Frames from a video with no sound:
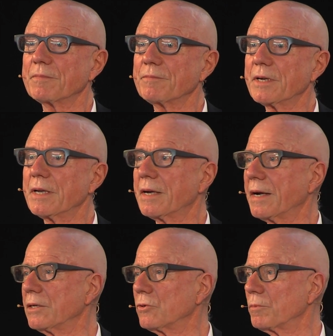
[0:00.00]
very
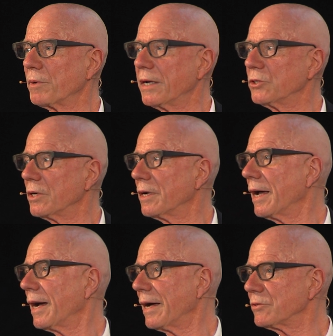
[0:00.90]
great cooperation,
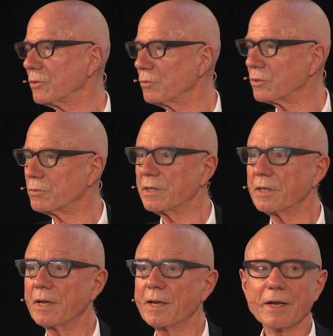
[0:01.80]
as it was with
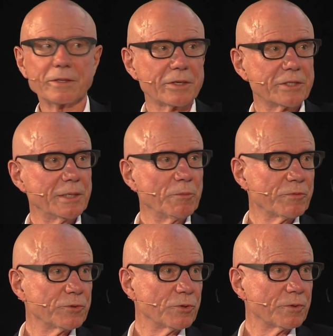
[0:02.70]
the team
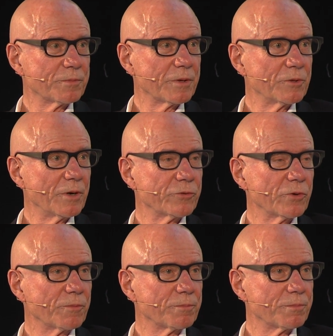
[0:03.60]
of you.
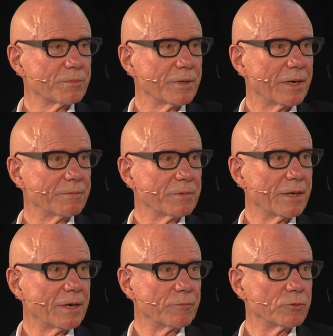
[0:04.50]
So
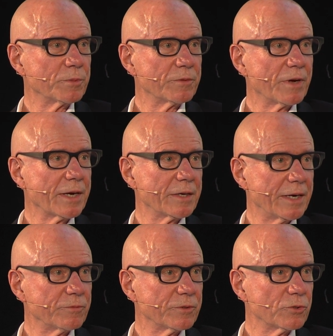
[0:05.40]
I have to be very
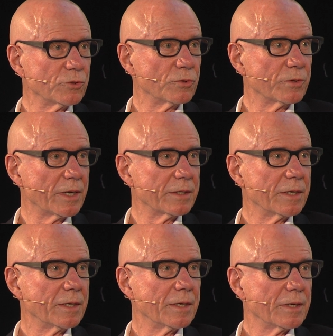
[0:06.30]
grateful to you that
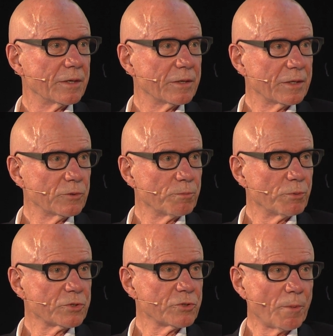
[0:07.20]
you
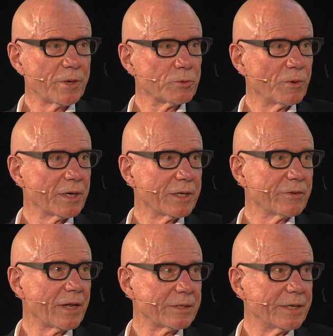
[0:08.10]
put so much work
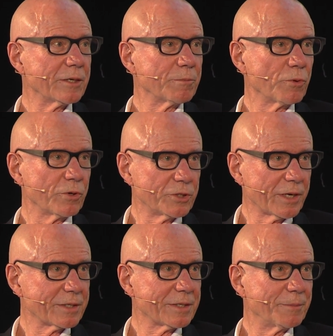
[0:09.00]
into that little
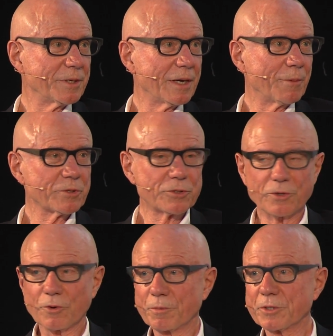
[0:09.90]
project. I mean, that was
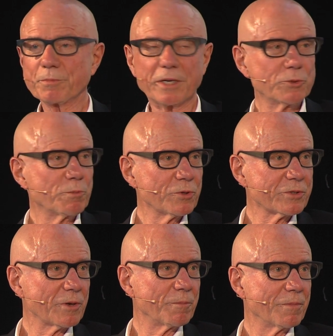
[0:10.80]
enormous. And you put
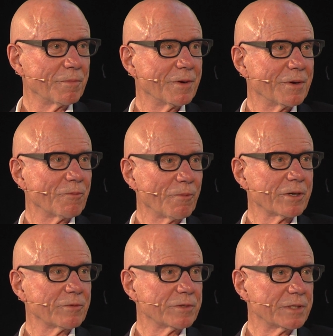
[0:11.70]
some
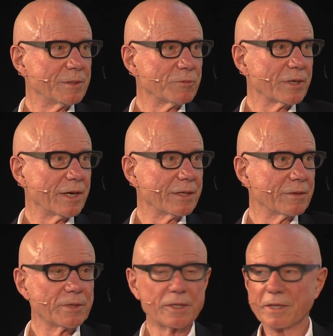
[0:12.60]
wonderful team together
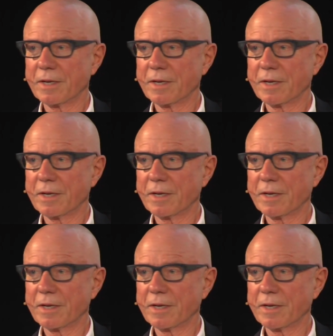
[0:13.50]
with